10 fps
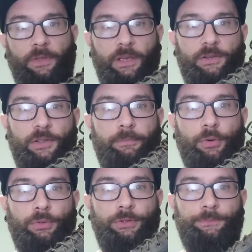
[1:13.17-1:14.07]
These are the
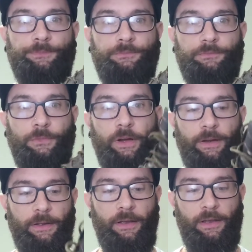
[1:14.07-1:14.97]
boot,
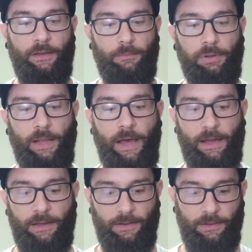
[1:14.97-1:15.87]
right?
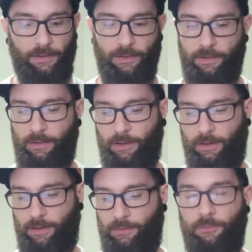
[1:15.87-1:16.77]
Black
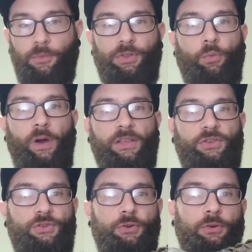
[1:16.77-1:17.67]
with the white
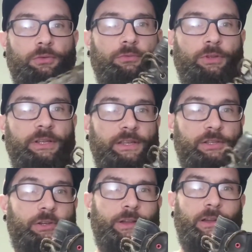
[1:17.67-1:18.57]
sole, really does
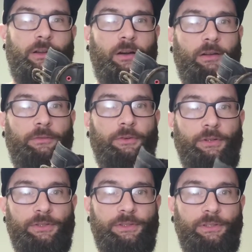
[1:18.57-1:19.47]
look like a
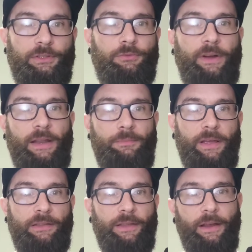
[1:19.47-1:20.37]
Converse. The little red
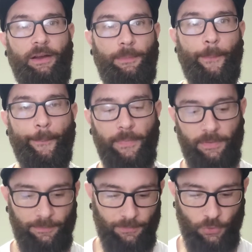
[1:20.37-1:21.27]
bit there,
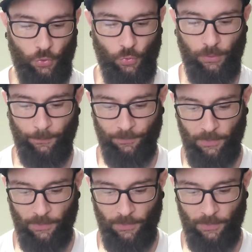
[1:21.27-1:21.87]
cool.